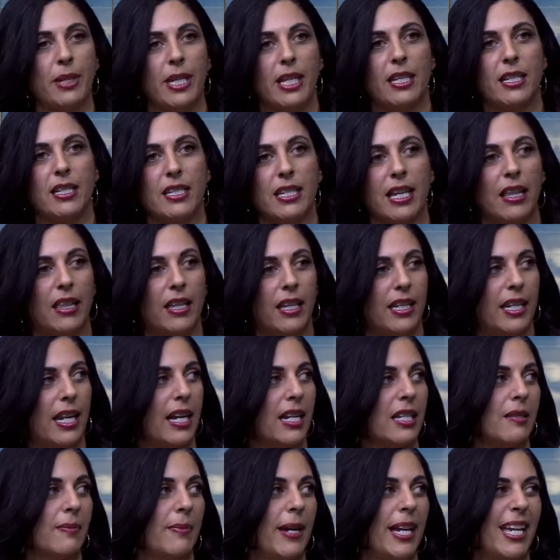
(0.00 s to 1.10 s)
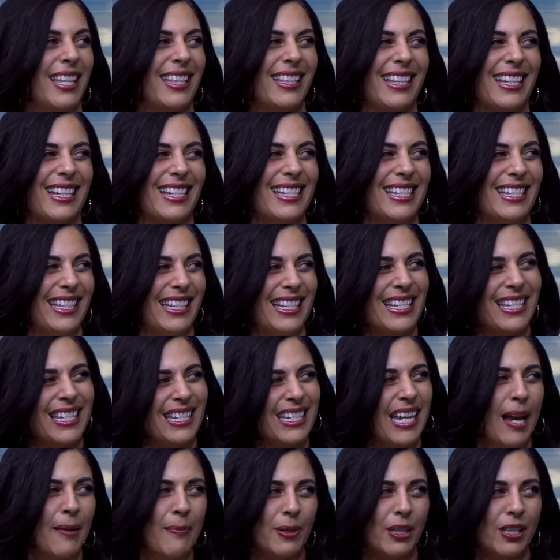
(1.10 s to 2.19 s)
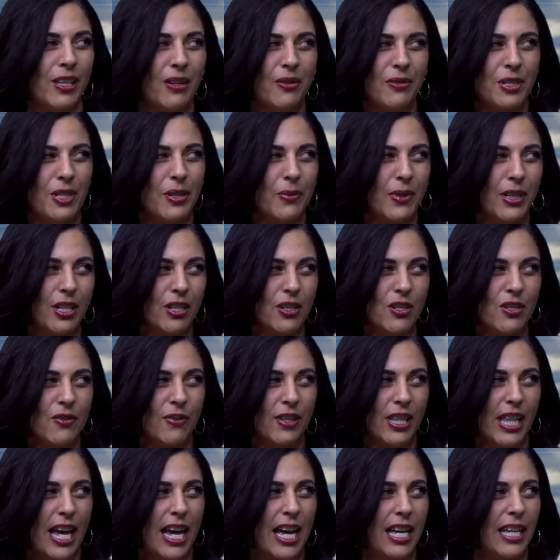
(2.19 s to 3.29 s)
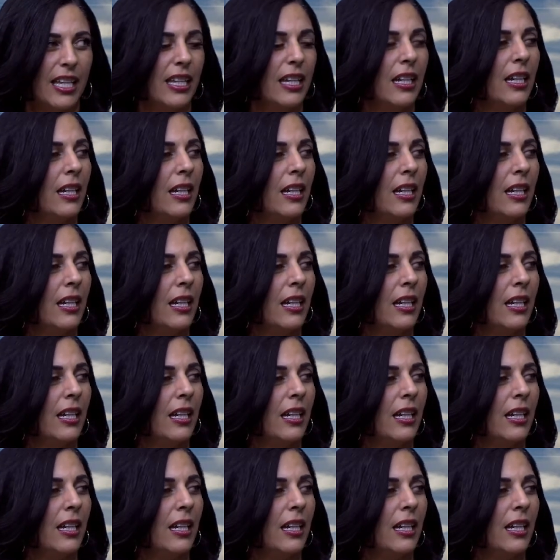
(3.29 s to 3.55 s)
it, sell it next month, is this the type of loan you would use for that?